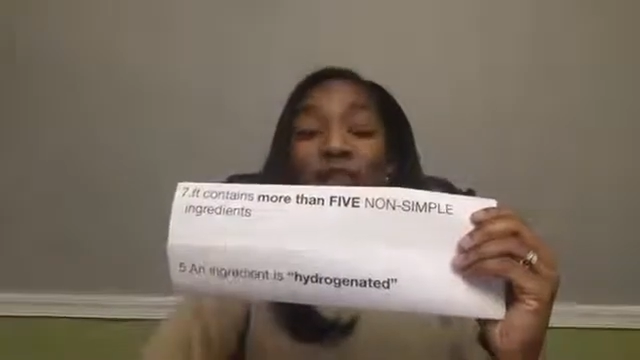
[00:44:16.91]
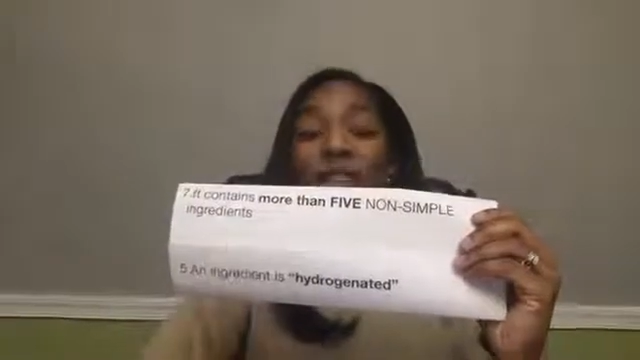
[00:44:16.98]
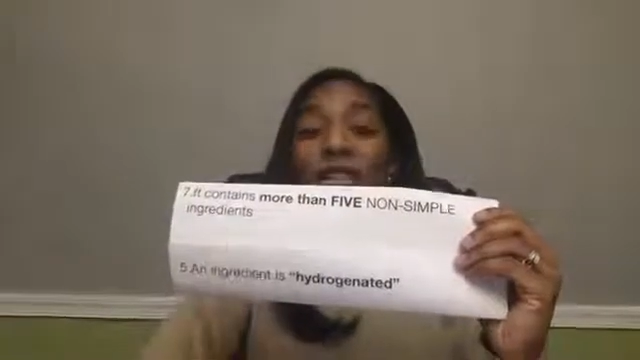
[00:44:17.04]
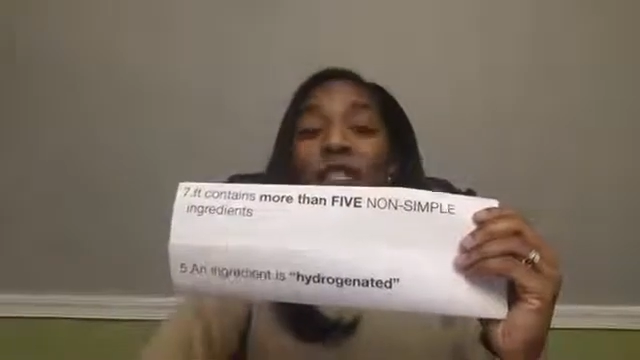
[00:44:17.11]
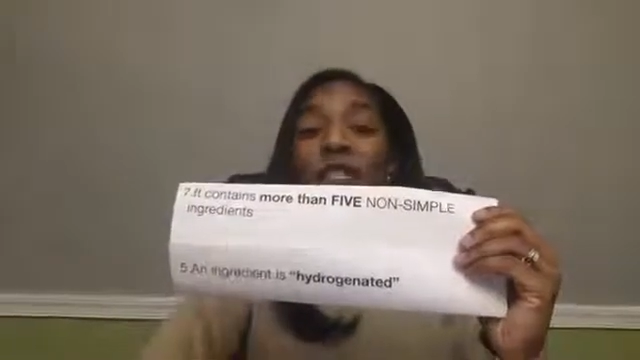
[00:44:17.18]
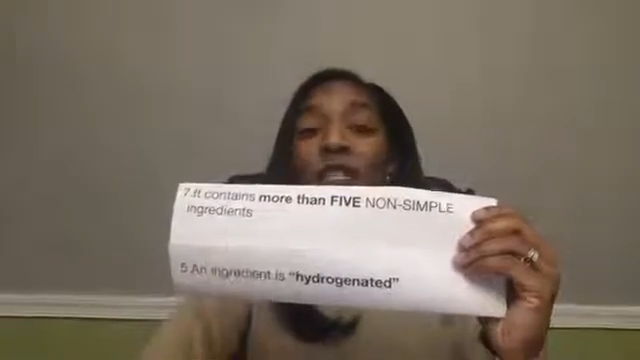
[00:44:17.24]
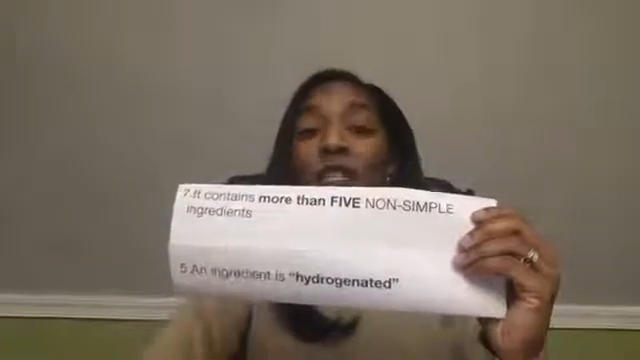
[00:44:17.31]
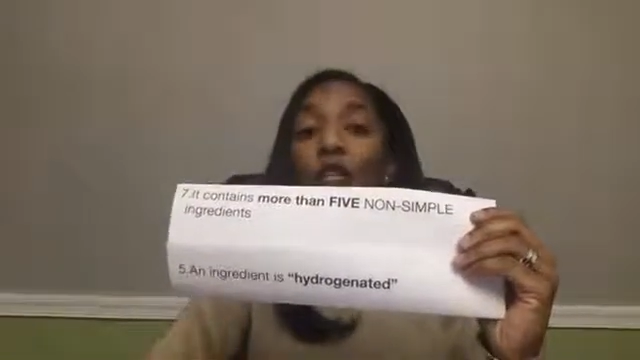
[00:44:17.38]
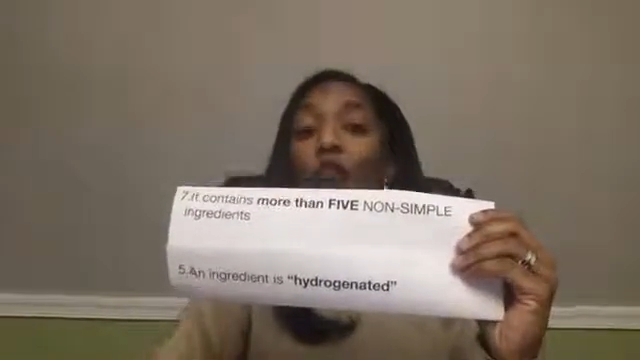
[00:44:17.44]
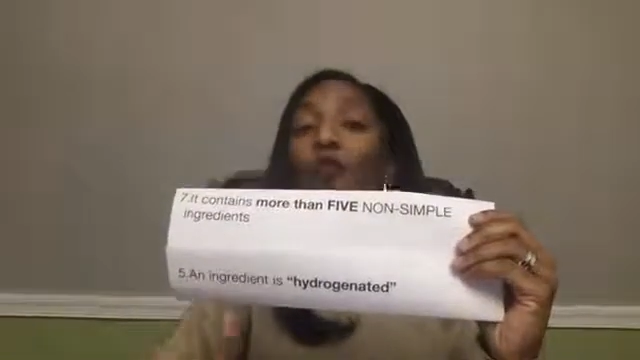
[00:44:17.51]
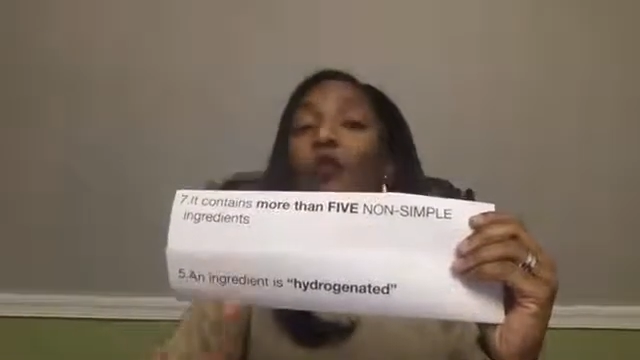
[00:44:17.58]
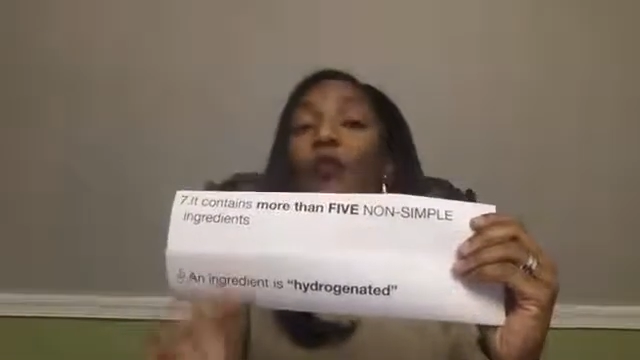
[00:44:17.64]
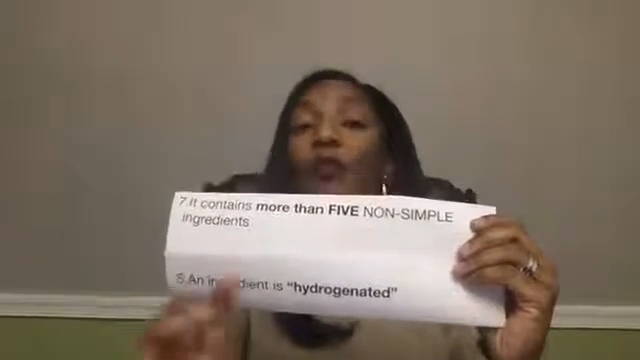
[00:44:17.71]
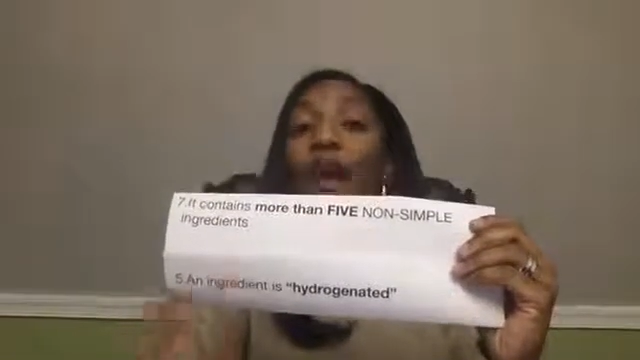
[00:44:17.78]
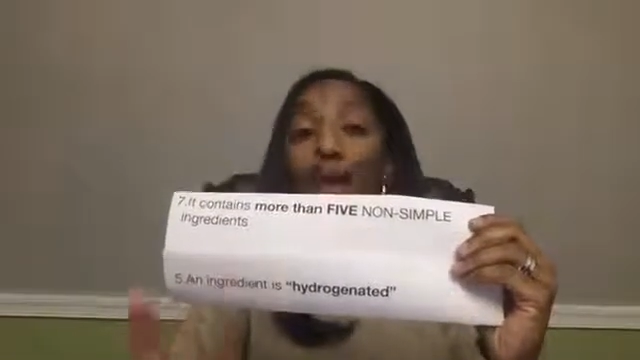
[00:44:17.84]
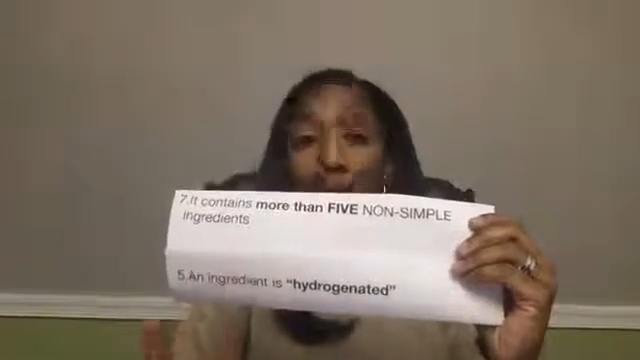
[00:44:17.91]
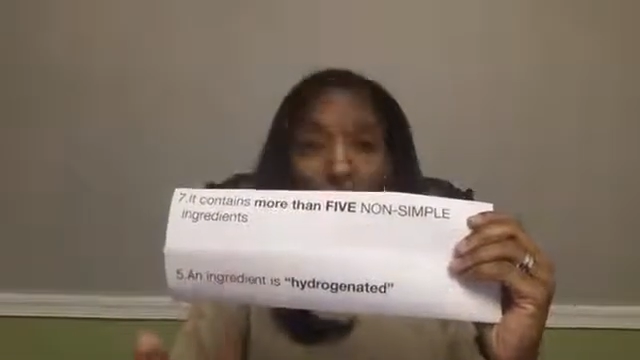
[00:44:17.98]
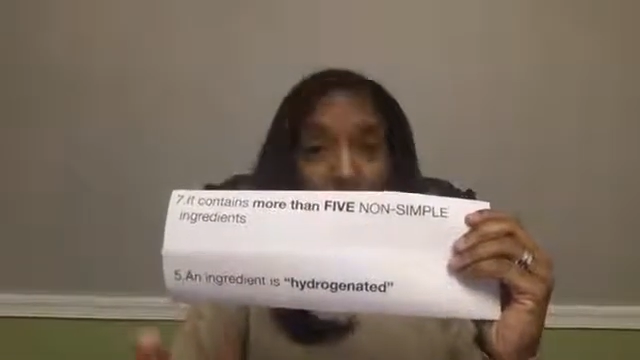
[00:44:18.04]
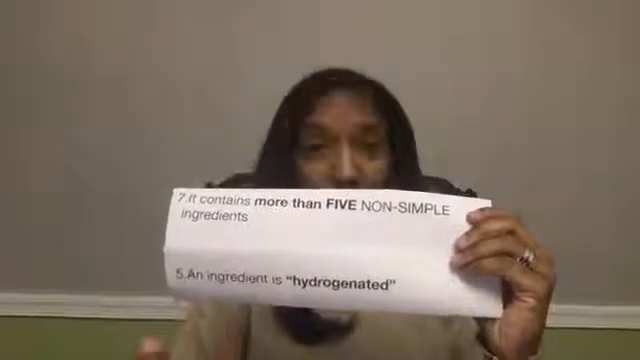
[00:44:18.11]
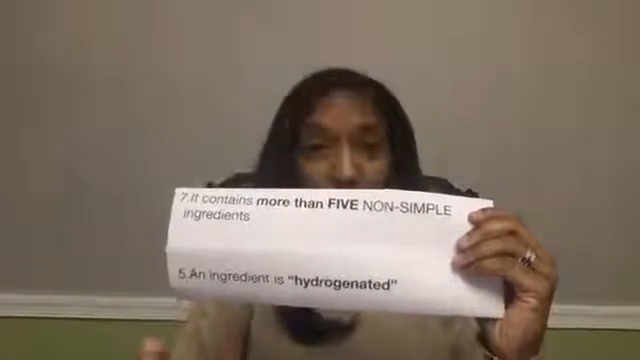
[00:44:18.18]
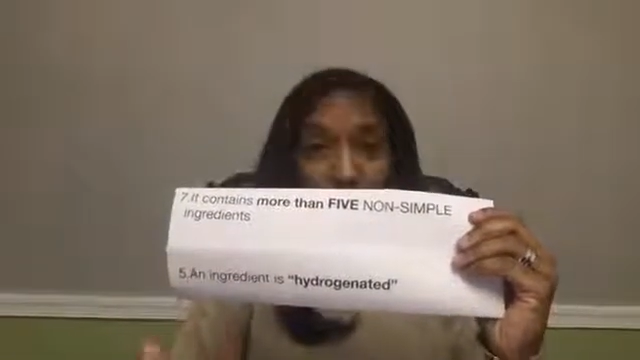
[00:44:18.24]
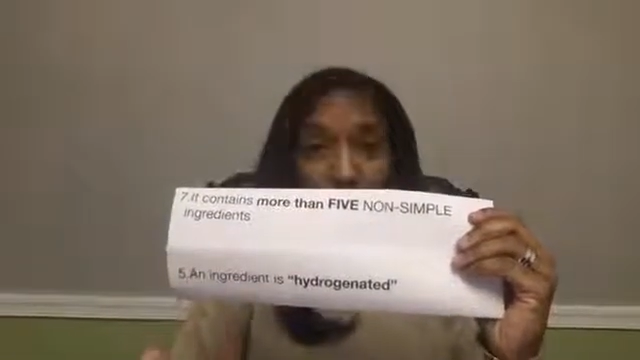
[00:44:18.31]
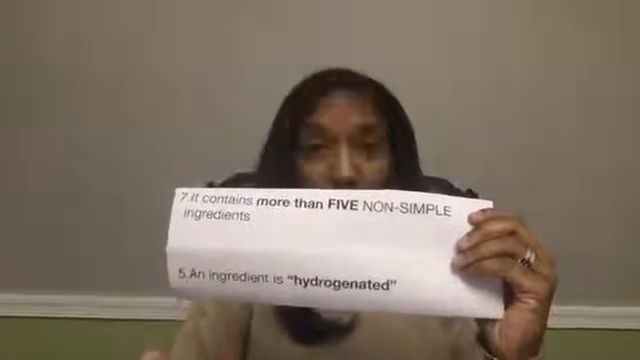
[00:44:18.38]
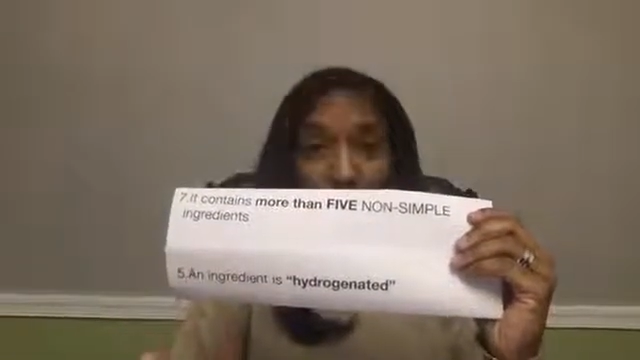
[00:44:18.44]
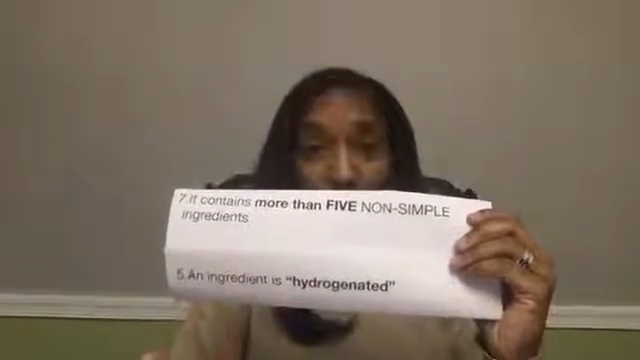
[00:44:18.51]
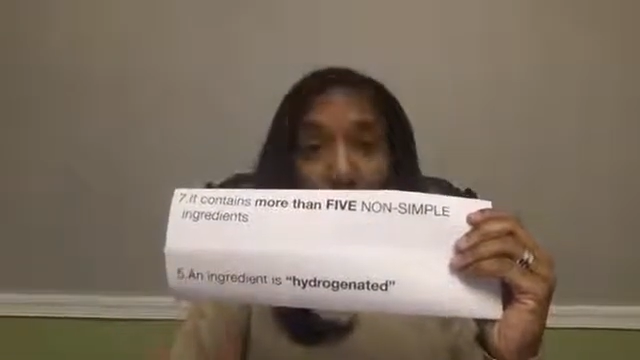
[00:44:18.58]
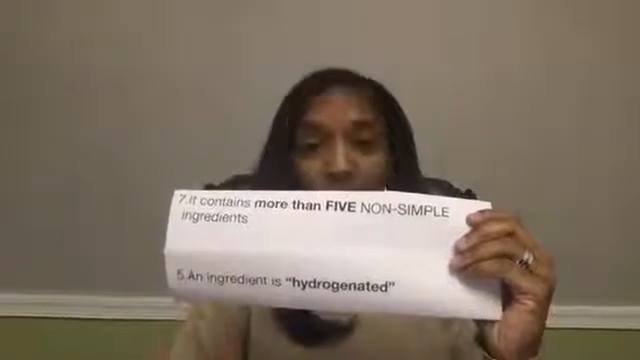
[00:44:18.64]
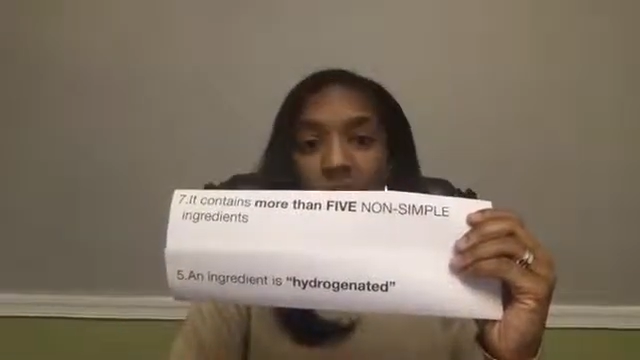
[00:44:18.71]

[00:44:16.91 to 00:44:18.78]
things that you recognize,